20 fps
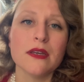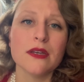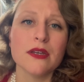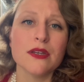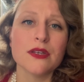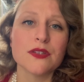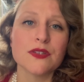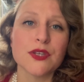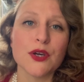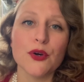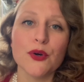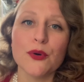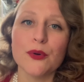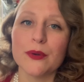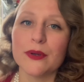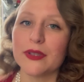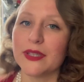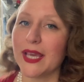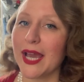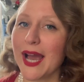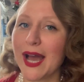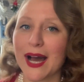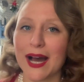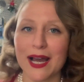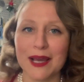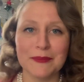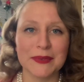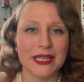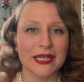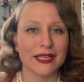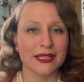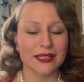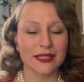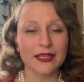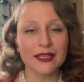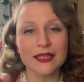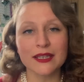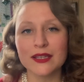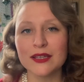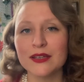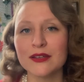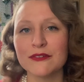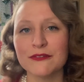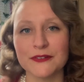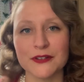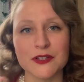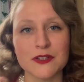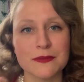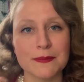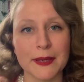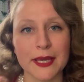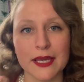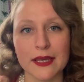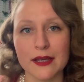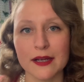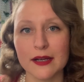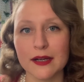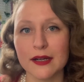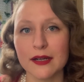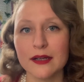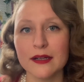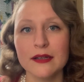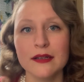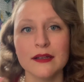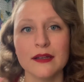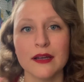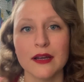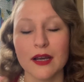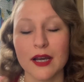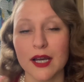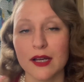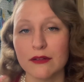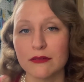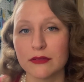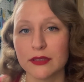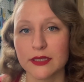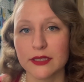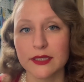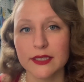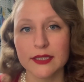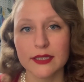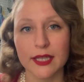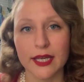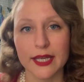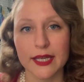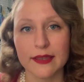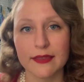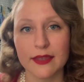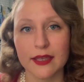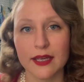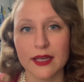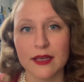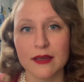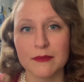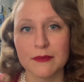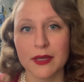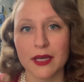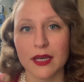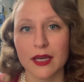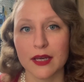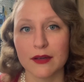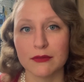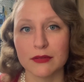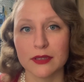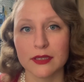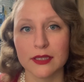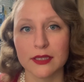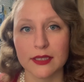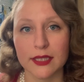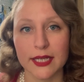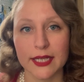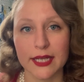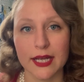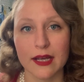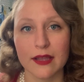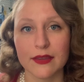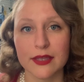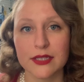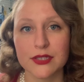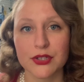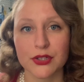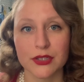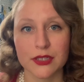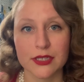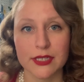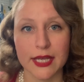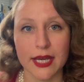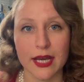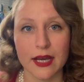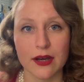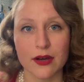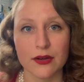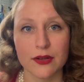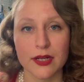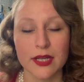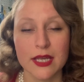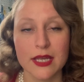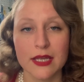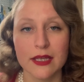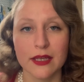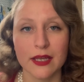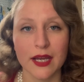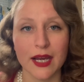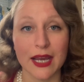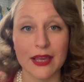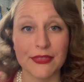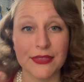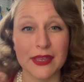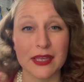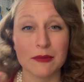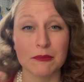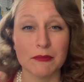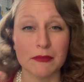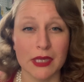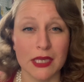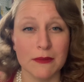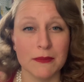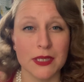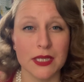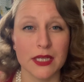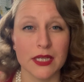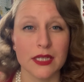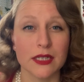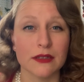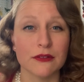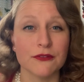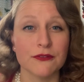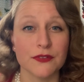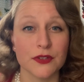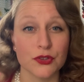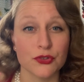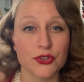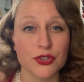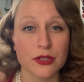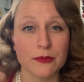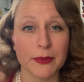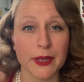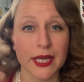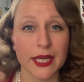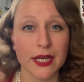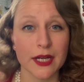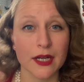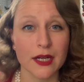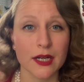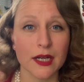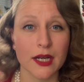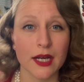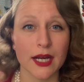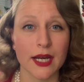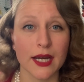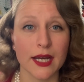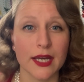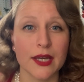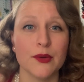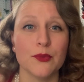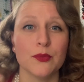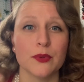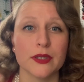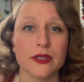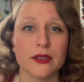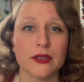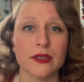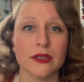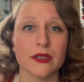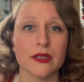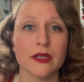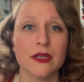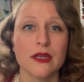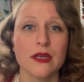So yeah, I mean, first pair, I really like them. I really like how they turned out. I think maybe in a future pair, I will